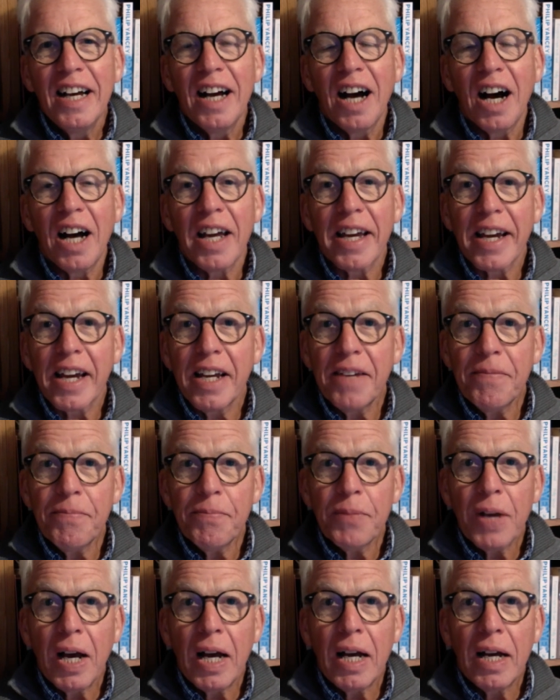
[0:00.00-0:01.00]
Hi again.
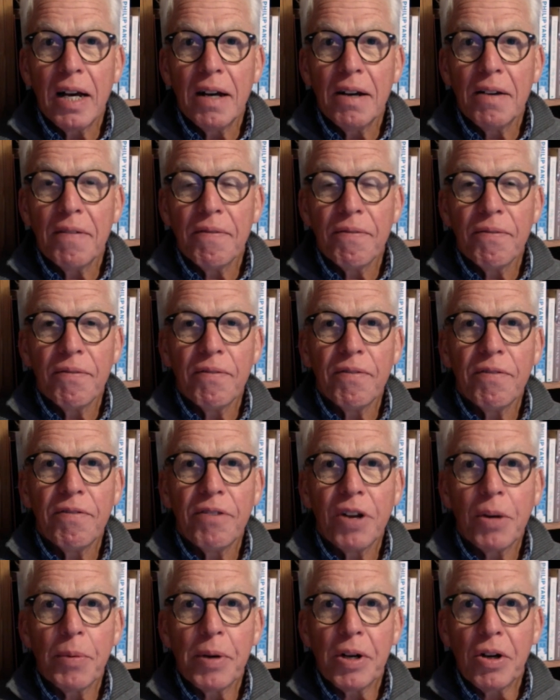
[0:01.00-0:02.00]

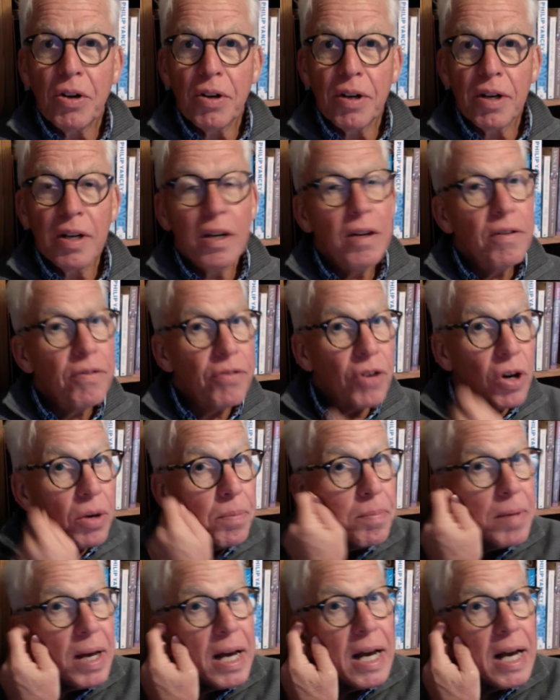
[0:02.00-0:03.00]
Following on
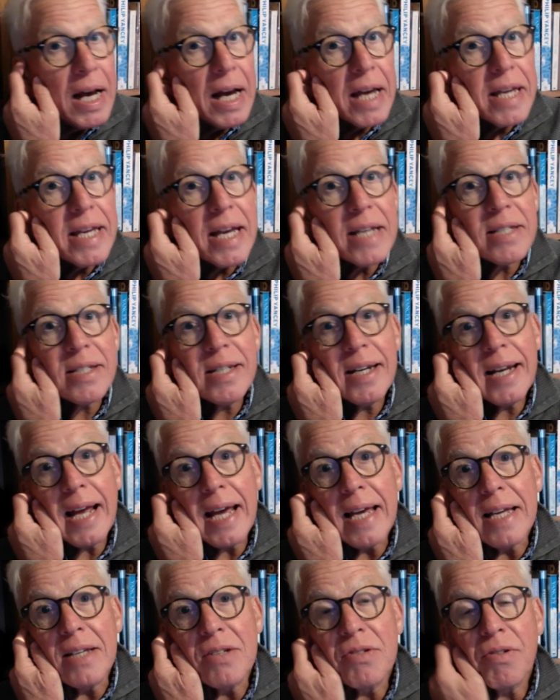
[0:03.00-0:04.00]
from
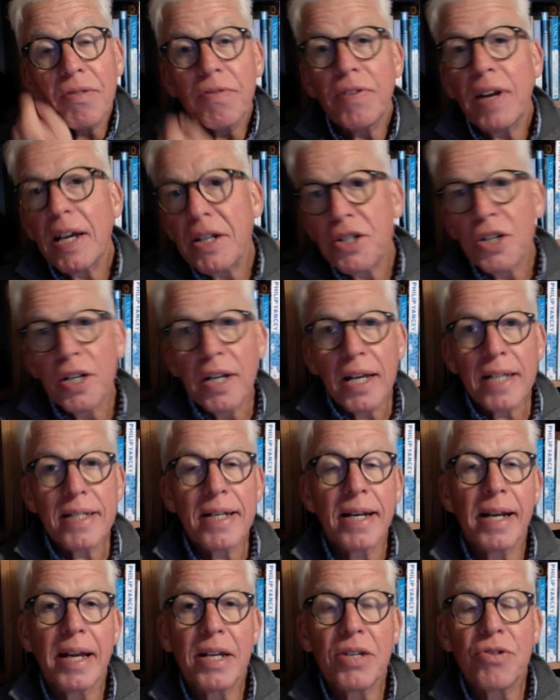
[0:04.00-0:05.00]
yesterday's reflection,
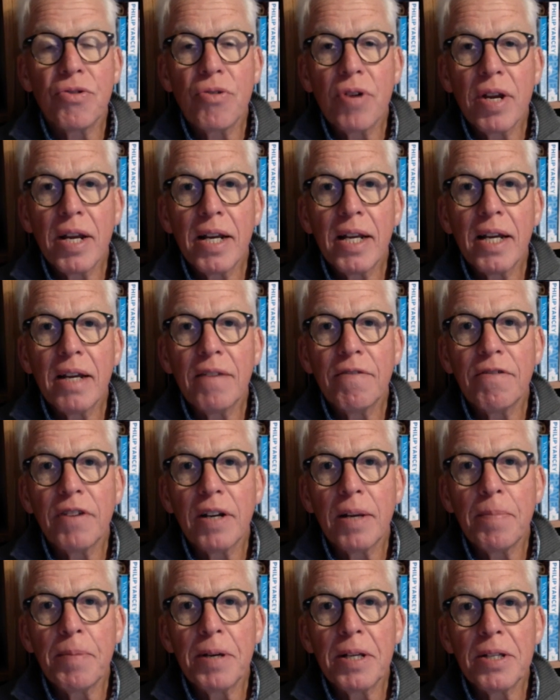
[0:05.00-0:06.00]
yesterday's reading in
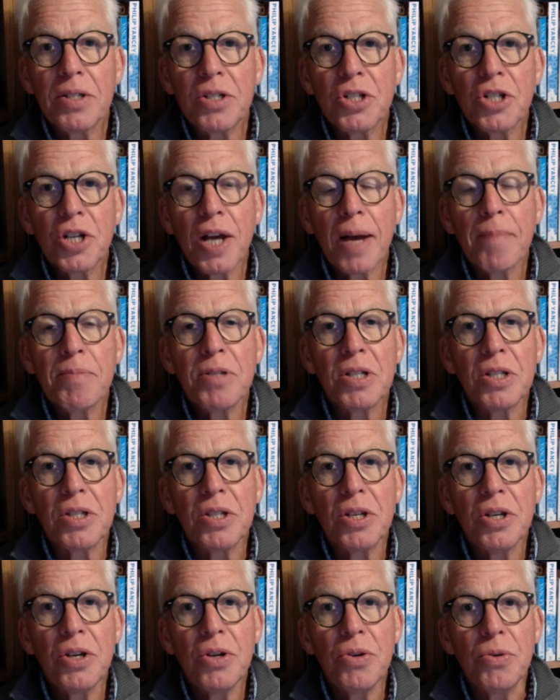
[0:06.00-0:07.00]
Philippians chapter
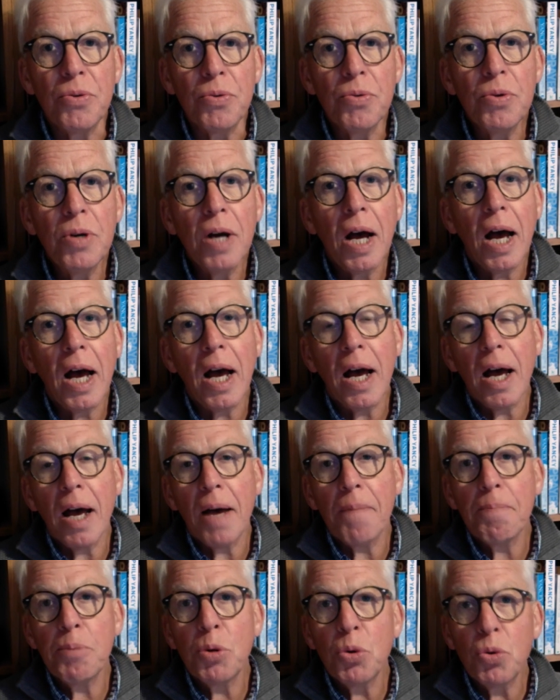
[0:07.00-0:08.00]
2,
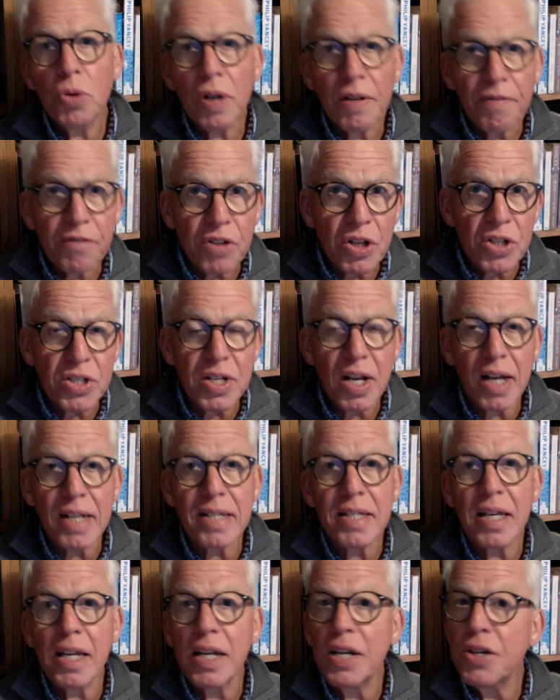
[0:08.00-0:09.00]
Paul in verse
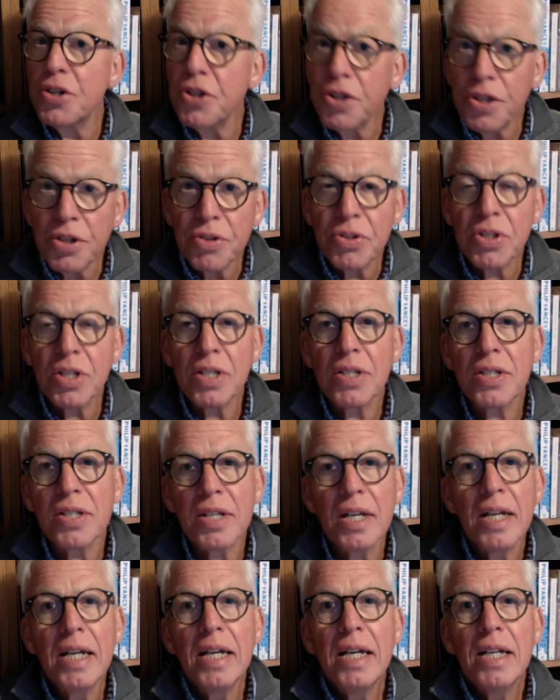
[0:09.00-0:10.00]
19 introduced us
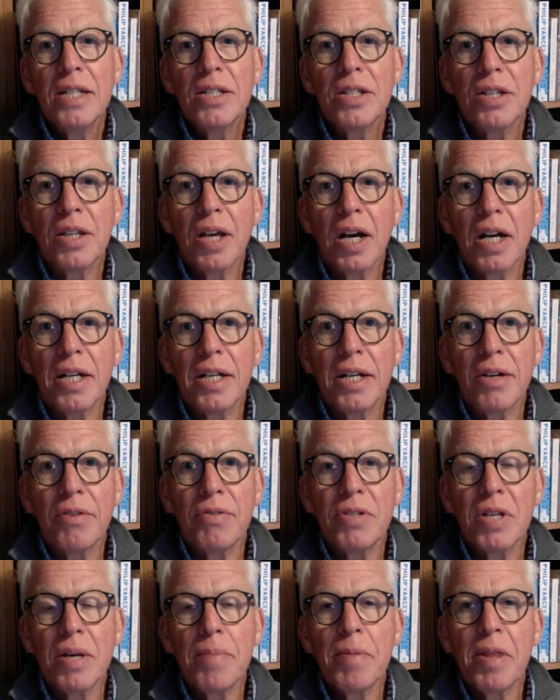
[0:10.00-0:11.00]
to the idea of
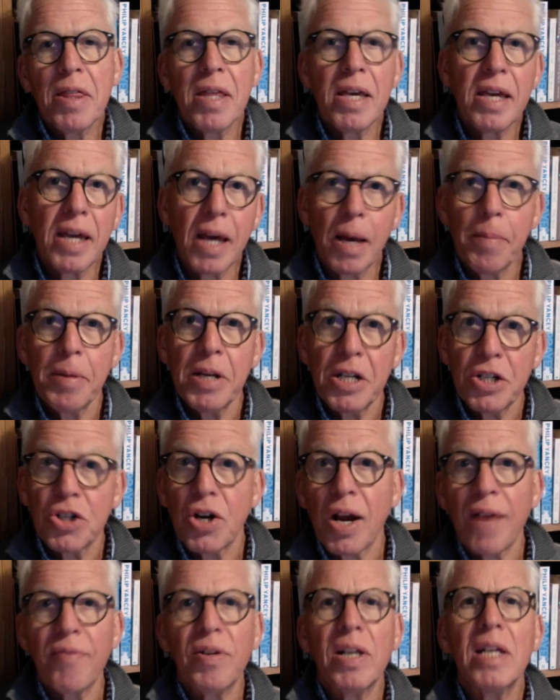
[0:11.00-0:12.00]
Timothy coming,
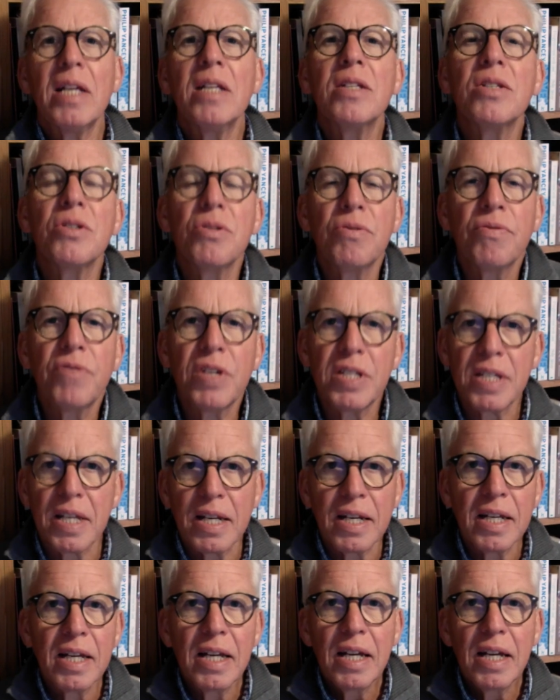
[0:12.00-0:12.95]
travelling to visit